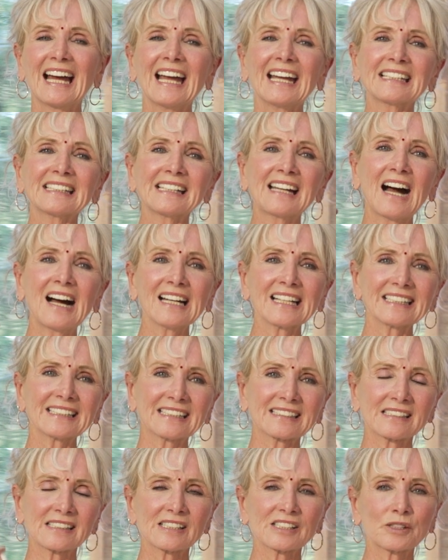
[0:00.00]
and
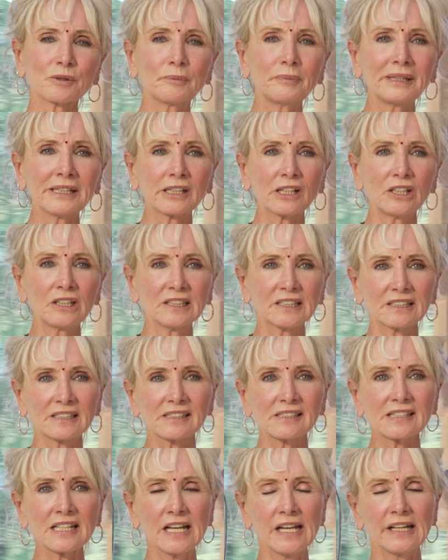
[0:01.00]
guidance,
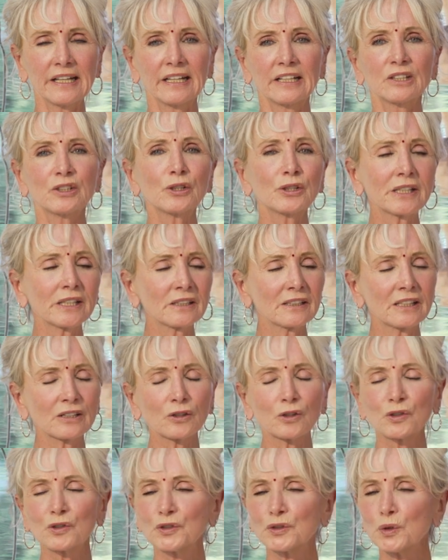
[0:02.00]
because you can
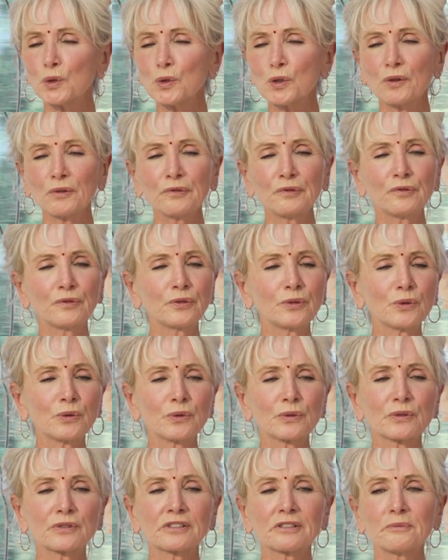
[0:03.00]
get so
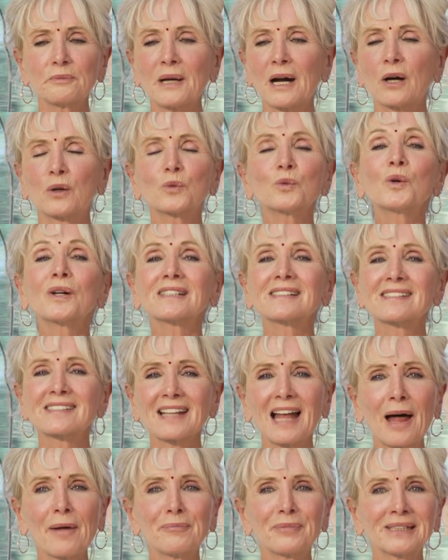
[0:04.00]
confused about what's
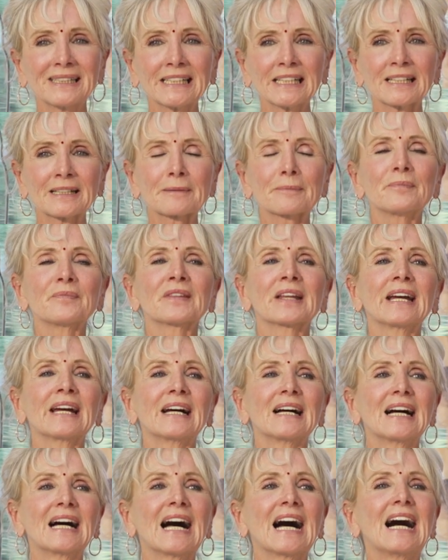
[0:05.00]
happening.
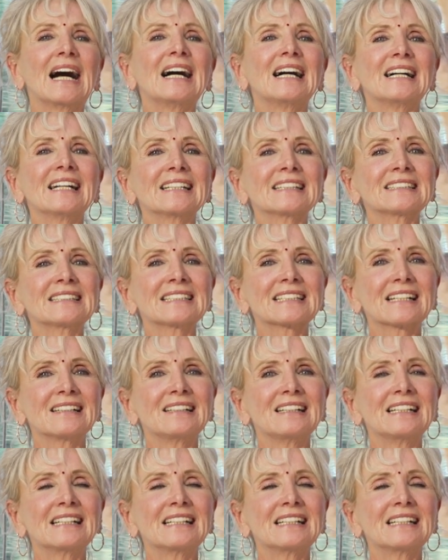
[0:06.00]
And